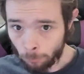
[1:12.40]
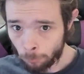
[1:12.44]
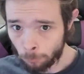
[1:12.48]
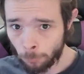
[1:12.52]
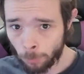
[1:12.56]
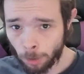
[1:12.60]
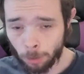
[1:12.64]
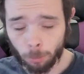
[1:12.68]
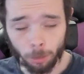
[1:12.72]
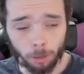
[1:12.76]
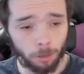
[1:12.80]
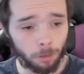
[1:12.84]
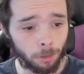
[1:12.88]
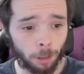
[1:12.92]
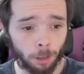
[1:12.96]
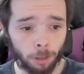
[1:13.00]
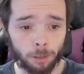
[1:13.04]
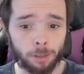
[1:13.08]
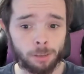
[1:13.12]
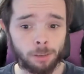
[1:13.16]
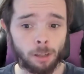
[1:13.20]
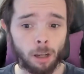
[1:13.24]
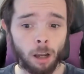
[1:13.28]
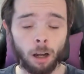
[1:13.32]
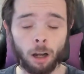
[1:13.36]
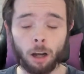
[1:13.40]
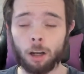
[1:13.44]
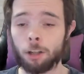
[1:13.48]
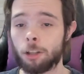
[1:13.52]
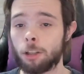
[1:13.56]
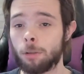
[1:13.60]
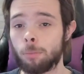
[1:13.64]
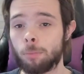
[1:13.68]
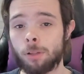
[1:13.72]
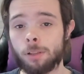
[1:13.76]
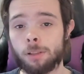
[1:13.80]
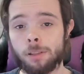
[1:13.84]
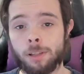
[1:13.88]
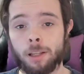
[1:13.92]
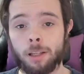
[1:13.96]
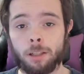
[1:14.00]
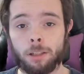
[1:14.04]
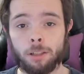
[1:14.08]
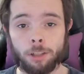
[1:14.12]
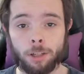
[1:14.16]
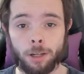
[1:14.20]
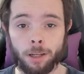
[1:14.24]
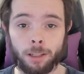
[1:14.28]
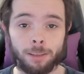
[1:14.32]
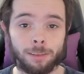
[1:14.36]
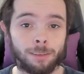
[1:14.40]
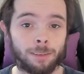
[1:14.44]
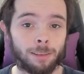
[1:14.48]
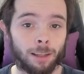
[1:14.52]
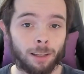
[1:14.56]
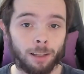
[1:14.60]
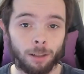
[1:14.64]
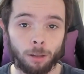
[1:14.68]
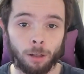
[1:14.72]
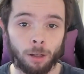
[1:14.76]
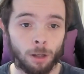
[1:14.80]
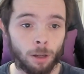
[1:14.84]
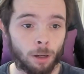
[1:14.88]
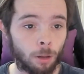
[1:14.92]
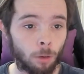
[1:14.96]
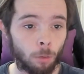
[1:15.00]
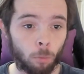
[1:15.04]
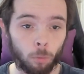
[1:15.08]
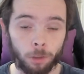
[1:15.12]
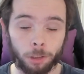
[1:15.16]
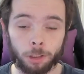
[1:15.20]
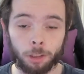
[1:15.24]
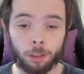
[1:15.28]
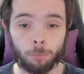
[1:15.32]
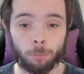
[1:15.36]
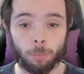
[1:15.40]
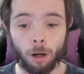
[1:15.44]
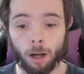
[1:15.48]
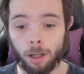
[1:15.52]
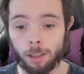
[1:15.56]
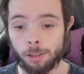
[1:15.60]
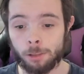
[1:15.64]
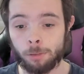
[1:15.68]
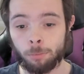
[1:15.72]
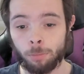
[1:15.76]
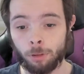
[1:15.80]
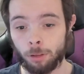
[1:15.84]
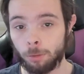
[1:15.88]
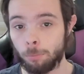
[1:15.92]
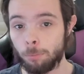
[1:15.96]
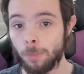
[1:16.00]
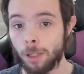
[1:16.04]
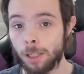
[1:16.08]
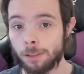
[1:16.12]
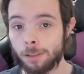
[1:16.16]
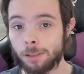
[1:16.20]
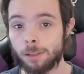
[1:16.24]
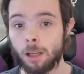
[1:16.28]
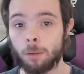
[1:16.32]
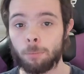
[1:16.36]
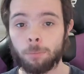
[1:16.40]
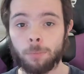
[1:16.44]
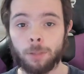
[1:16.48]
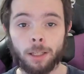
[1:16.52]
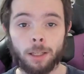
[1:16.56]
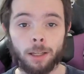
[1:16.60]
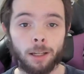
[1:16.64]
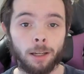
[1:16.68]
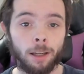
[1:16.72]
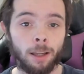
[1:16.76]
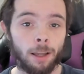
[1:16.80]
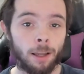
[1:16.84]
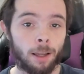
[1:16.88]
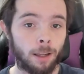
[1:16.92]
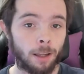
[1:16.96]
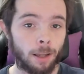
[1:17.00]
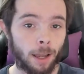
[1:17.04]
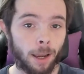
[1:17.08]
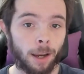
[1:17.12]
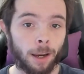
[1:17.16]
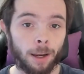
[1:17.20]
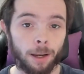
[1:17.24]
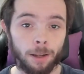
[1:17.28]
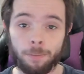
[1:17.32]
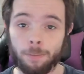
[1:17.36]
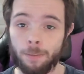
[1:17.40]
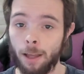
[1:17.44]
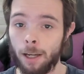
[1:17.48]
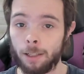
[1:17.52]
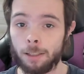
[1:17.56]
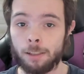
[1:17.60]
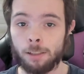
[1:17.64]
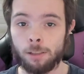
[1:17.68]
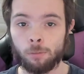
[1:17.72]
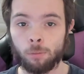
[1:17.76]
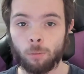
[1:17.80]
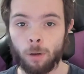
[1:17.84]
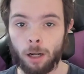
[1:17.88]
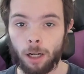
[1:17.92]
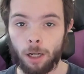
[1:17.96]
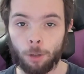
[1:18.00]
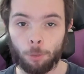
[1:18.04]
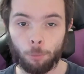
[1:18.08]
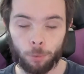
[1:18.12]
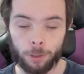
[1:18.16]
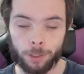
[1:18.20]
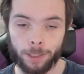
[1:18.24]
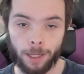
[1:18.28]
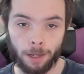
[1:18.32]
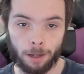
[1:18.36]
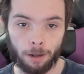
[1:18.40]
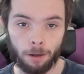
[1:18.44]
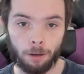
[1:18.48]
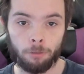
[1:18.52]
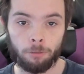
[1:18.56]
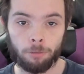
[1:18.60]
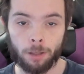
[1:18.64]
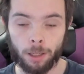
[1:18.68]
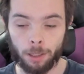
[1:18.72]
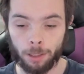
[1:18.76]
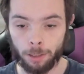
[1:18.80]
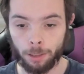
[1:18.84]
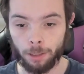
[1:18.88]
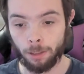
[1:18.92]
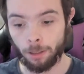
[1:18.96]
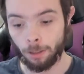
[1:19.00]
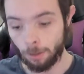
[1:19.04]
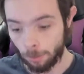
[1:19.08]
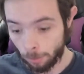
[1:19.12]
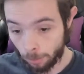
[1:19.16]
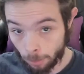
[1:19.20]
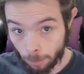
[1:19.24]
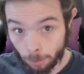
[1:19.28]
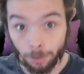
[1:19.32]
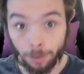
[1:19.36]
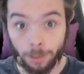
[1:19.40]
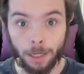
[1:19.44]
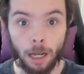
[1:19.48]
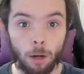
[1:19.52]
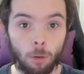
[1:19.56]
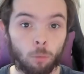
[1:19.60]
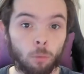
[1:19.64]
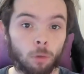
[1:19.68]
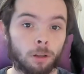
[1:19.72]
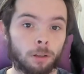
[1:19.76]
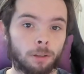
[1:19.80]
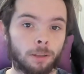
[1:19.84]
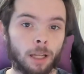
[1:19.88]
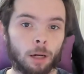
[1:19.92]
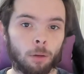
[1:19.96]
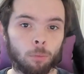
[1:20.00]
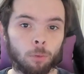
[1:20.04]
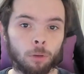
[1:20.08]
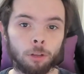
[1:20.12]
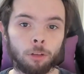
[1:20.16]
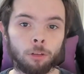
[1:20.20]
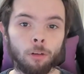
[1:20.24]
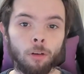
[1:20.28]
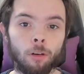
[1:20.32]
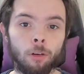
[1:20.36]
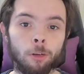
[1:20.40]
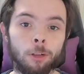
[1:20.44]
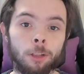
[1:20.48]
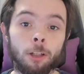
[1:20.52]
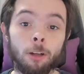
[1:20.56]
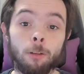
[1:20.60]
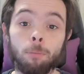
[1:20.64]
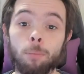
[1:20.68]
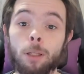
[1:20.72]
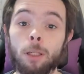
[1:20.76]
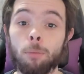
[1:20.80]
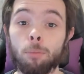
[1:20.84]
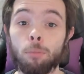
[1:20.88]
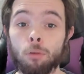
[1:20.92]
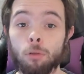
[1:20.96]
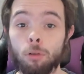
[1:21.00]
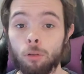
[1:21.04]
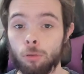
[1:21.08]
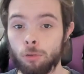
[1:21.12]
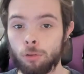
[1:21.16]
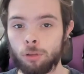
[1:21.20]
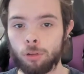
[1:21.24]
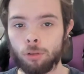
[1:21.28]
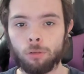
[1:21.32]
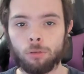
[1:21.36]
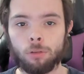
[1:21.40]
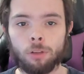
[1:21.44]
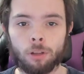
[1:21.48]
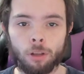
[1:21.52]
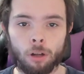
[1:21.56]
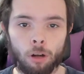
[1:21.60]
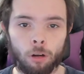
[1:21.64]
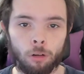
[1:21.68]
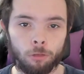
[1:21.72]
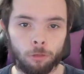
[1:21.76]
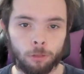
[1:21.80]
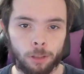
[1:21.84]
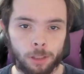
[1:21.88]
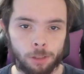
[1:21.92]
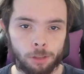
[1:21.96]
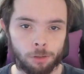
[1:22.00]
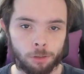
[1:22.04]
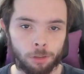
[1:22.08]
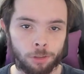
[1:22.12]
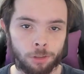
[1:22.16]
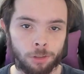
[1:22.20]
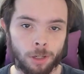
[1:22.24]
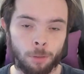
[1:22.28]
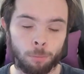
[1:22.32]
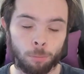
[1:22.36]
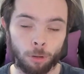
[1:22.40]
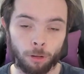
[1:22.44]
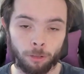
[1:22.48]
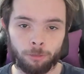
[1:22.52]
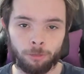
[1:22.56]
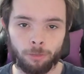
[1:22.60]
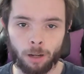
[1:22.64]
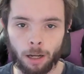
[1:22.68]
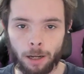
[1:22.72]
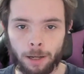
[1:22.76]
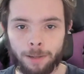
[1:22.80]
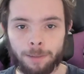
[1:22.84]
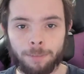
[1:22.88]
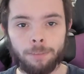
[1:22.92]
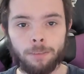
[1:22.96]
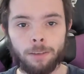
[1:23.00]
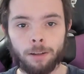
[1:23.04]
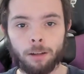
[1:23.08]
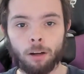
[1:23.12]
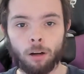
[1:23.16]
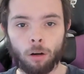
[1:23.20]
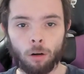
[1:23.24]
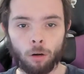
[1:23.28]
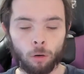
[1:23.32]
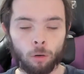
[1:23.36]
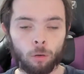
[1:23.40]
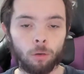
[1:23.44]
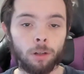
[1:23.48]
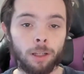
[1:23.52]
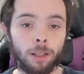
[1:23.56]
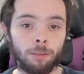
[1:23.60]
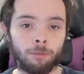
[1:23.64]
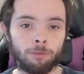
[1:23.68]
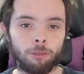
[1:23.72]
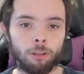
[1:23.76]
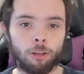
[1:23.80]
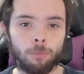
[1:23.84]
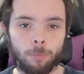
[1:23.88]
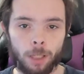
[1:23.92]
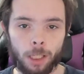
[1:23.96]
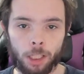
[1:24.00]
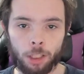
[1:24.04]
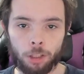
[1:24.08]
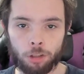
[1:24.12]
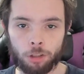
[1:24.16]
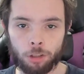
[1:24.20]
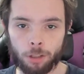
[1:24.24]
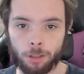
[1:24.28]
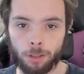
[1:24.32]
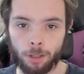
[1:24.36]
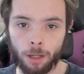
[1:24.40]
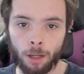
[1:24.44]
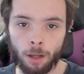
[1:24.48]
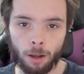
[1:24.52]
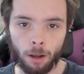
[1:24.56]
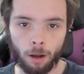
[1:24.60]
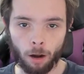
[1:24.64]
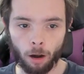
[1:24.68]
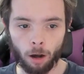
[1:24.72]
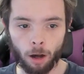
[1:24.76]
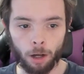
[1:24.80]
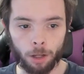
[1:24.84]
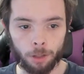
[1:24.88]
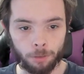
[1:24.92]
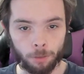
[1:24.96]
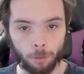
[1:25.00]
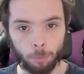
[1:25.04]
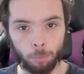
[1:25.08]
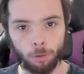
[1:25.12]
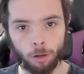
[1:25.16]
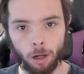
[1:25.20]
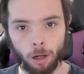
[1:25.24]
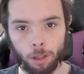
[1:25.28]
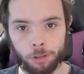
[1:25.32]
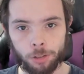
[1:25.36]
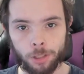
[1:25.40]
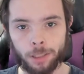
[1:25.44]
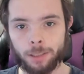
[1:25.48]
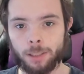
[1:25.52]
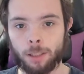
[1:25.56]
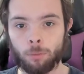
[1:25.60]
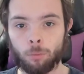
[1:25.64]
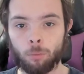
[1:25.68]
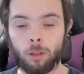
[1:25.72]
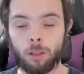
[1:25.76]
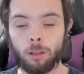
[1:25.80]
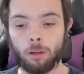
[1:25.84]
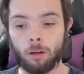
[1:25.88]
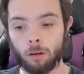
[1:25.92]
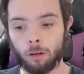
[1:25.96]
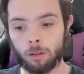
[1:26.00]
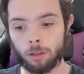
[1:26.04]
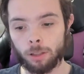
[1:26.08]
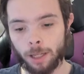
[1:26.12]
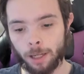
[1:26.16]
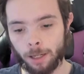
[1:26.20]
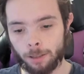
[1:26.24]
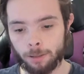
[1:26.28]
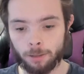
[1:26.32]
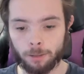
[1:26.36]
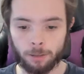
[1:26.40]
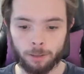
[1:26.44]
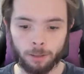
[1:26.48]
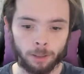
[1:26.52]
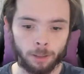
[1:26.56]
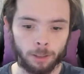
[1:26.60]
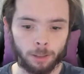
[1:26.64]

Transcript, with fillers: th- there's a 100% chance that we could possibly miss something, and that is why we have a network that we're growing of people who do their own research and provide their own information on the project. And we all kind of